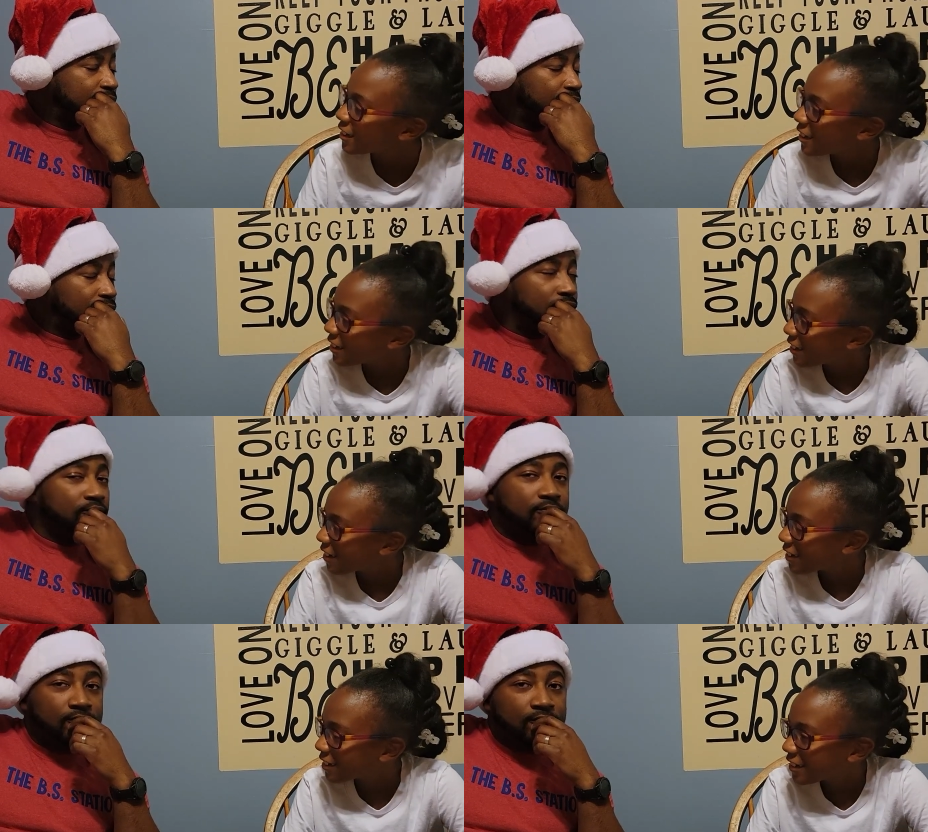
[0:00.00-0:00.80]
Speaker 1: Hmm.
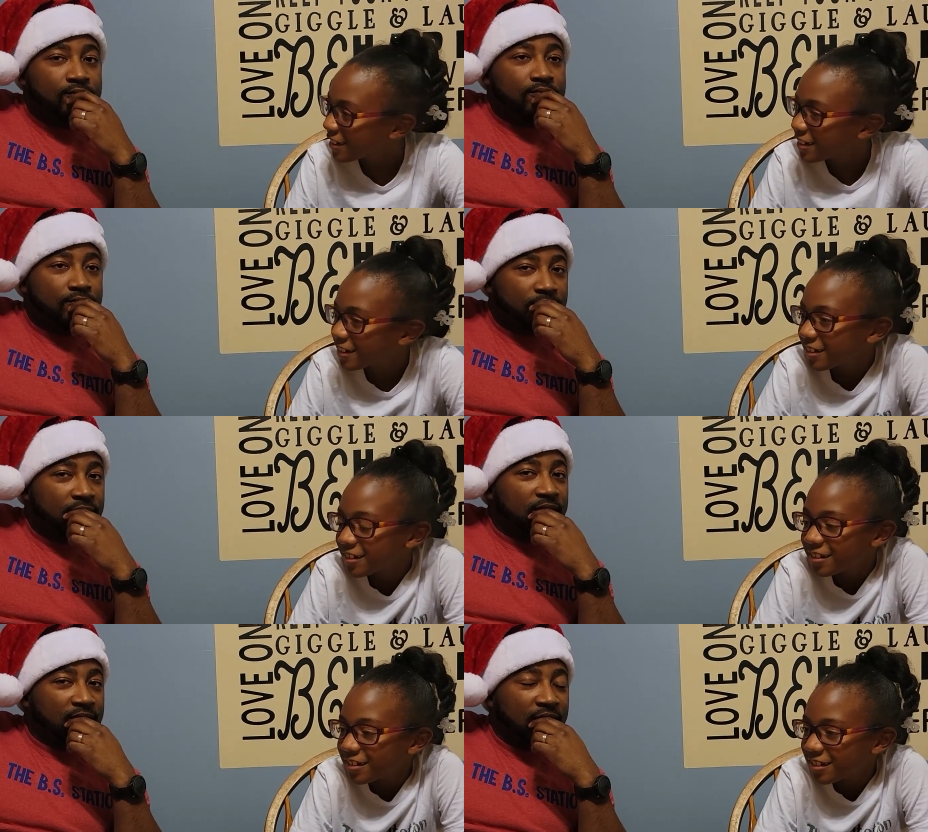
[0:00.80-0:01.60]

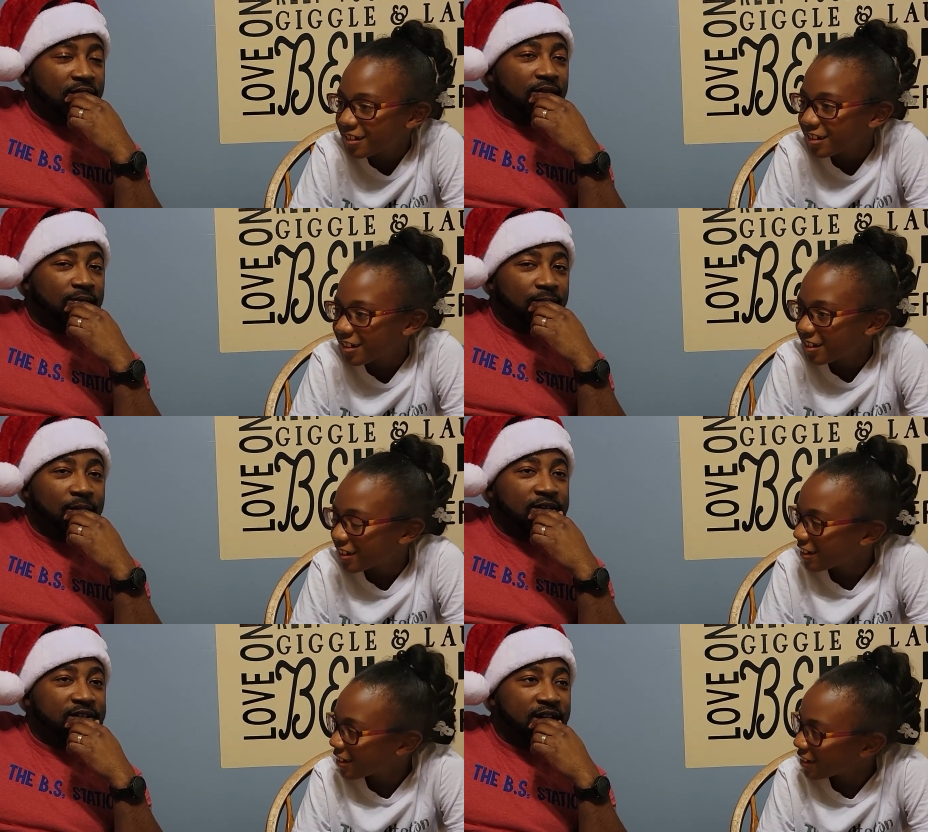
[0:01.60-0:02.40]
Have to watch